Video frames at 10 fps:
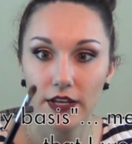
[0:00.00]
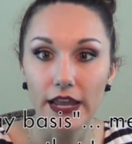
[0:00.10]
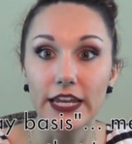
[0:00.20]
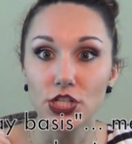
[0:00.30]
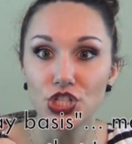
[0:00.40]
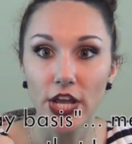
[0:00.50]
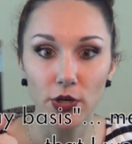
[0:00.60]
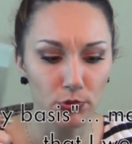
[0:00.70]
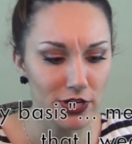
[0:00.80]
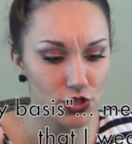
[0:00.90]
Any
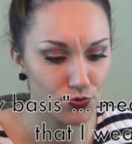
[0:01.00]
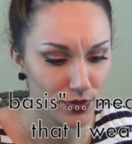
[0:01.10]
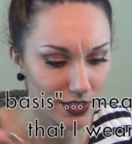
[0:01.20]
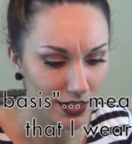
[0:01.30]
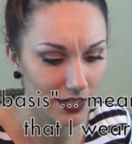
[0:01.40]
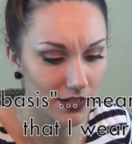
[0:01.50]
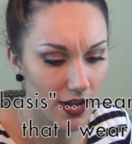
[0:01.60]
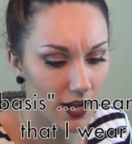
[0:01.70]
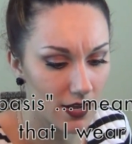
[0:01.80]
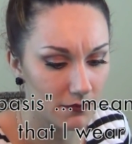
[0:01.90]
shader brush really,
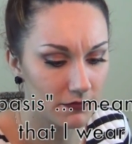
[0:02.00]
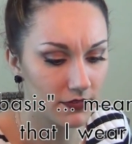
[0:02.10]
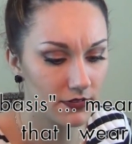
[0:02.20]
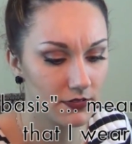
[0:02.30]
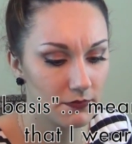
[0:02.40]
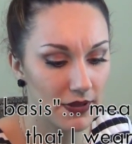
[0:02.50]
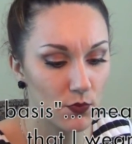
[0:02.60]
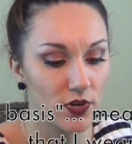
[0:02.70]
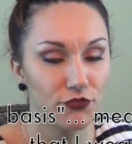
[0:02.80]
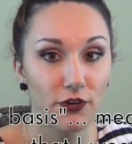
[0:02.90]

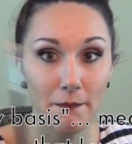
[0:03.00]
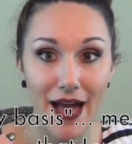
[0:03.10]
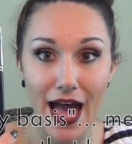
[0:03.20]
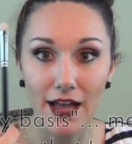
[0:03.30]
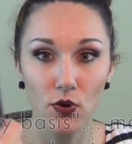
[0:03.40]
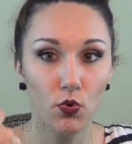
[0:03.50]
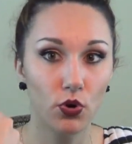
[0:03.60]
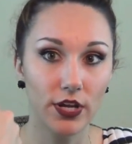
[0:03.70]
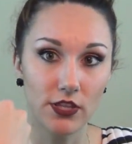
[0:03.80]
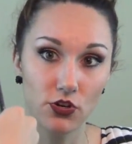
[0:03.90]
my one from MAC
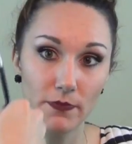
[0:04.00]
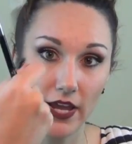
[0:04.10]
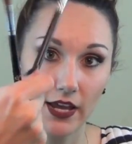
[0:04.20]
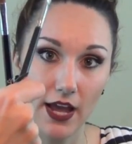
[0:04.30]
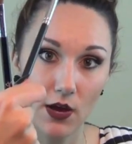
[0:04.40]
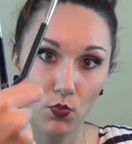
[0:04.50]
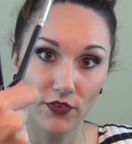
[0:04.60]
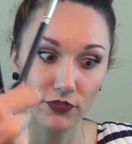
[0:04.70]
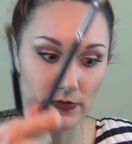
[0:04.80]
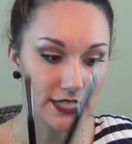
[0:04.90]
or either my
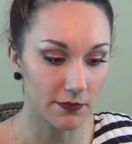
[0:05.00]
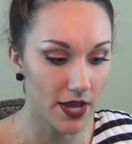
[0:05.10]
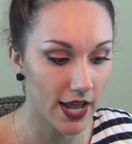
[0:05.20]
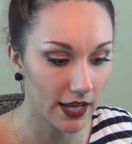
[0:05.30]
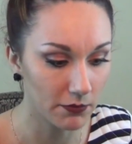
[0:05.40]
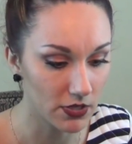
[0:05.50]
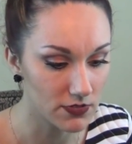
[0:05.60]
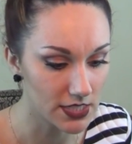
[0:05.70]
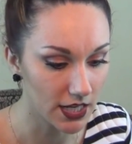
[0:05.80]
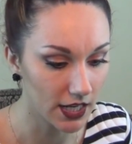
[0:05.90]
one from Sigma I am
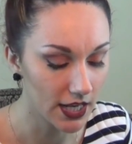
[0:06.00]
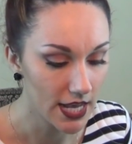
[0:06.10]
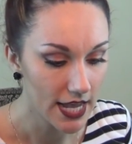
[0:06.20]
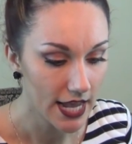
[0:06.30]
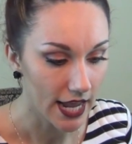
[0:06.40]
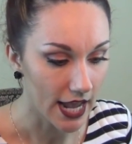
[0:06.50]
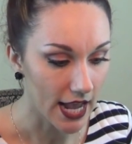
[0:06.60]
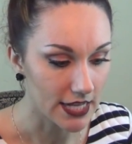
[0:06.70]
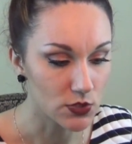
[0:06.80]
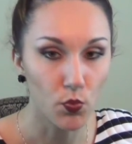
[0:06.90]
using.
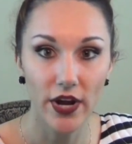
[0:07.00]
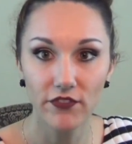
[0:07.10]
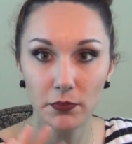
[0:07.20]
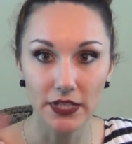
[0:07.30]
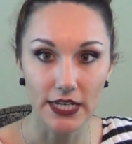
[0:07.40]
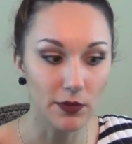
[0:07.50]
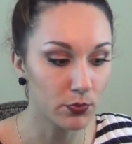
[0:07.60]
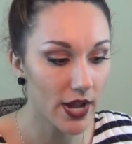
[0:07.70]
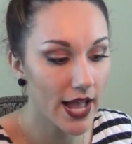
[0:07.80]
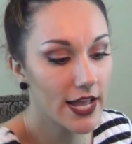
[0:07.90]
And whatever blending
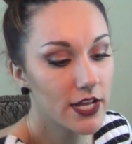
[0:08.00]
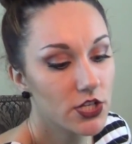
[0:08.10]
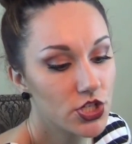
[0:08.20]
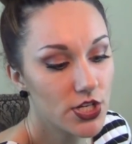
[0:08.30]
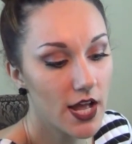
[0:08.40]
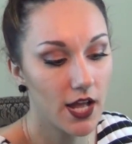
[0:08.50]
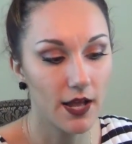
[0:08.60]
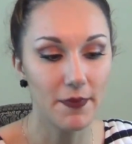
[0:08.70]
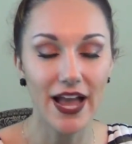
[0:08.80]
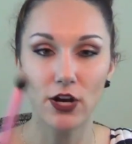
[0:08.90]
brush,
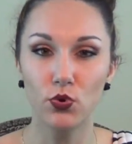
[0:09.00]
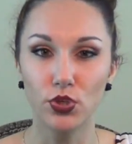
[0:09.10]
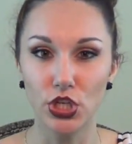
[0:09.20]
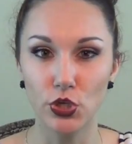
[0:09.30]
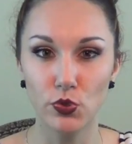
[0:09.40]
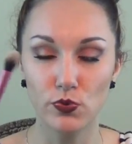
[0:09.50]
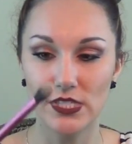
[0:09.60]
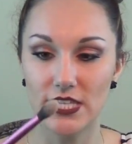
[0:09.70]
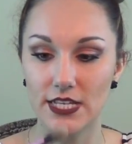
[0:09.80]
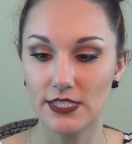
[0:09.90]
I don't
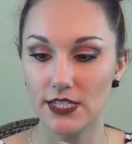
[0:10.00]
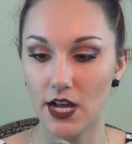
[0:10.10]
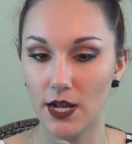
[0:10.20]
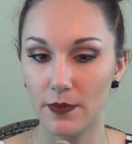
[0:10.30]
use this